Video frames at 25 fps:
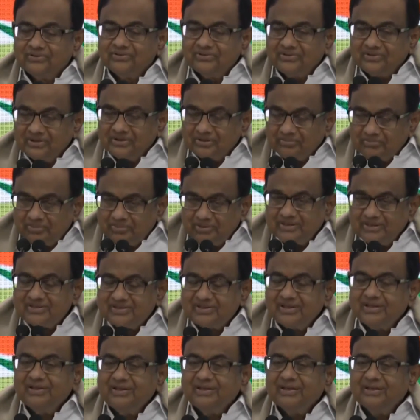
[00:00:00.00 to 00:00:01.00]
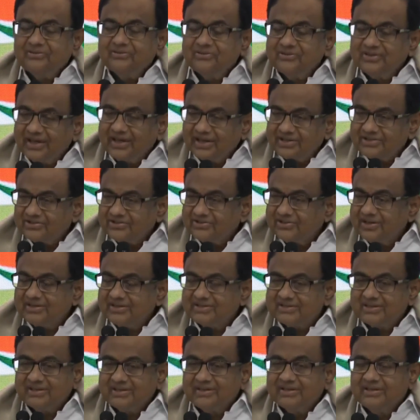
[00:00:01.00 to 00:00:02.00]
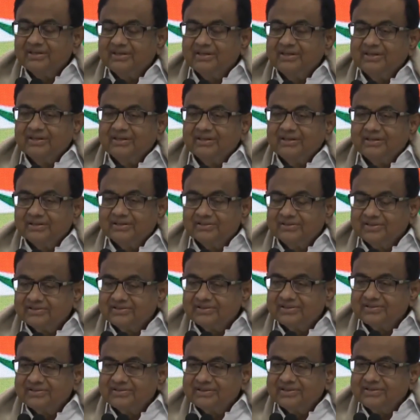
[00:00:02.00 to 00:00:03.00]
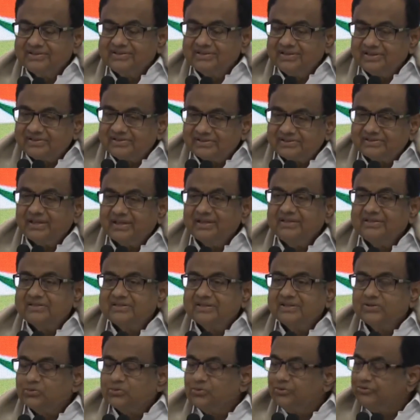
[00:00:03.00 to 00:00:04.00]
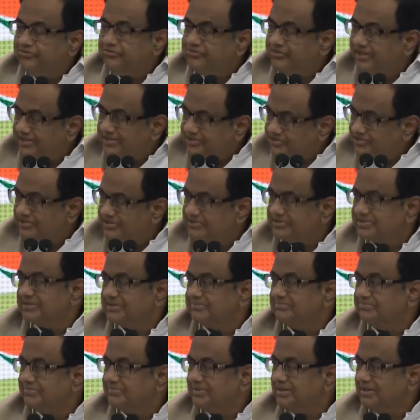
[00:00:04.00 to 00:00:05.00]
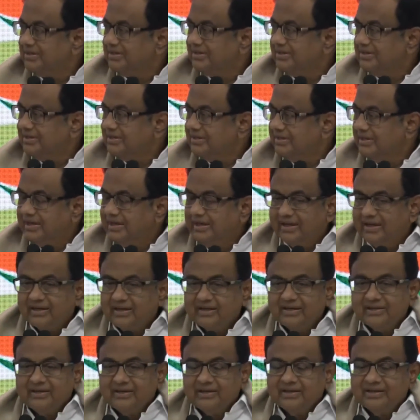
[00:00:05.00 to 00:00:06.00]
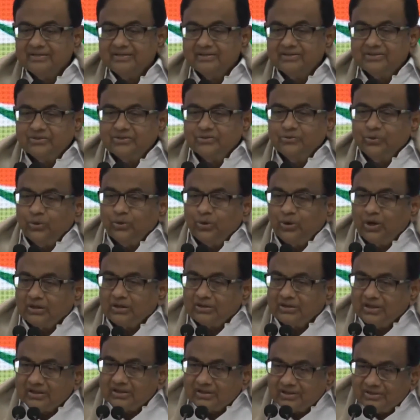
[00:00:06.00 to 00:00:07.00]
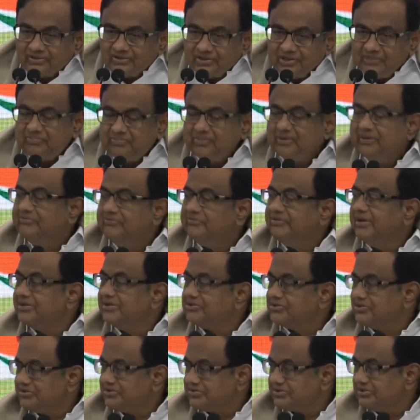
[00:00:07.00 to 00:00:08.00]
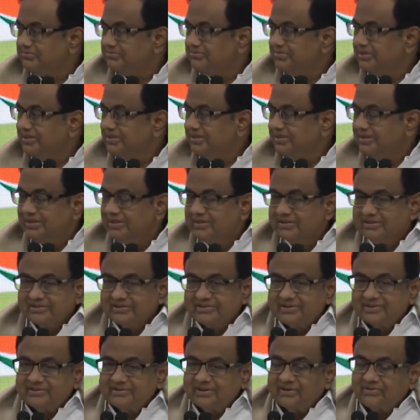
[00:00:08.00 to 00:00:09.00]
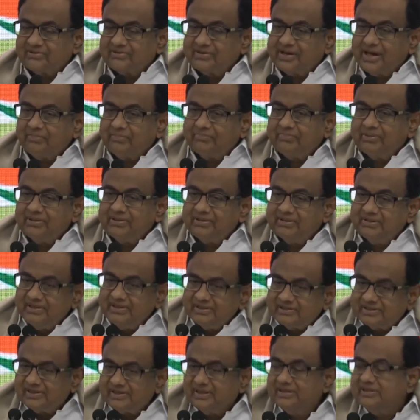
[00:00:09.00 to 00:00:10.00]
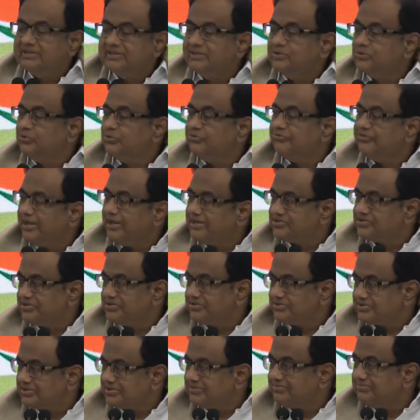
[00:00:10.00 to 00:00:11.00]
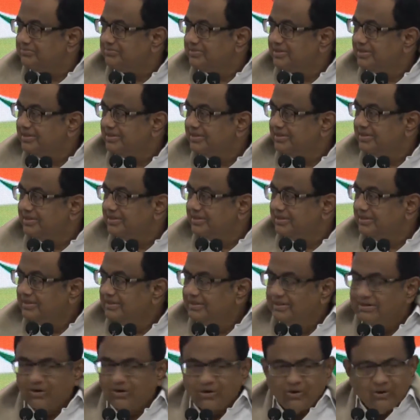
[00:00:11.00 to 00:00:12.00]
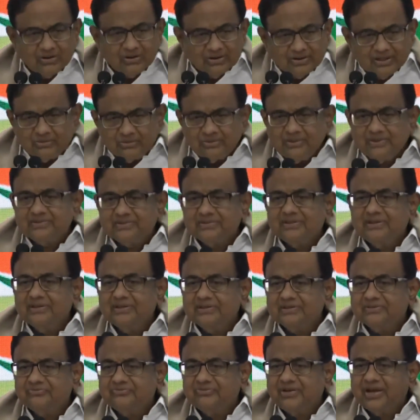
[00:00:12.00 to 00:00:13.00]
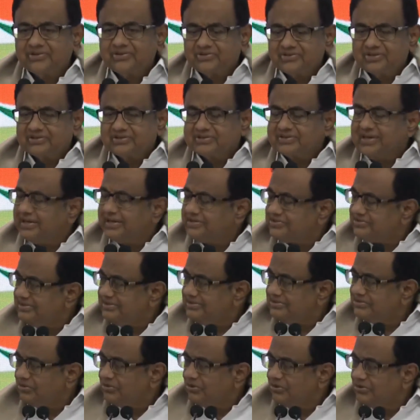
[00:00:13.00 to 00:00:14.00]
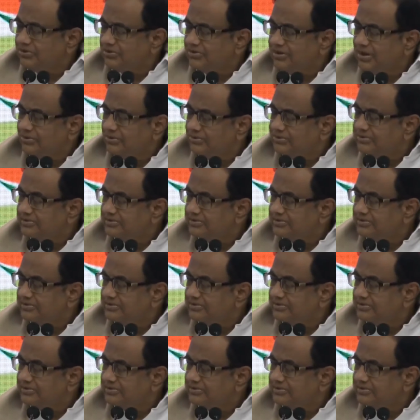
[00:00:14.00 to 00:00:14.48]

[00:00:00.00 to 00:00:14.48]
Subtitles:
repeating and reiterating, this is a descent into fascism. This is no longer creeping fascism. This is a rapid descent into fascism. All that we see is fascist actions all around.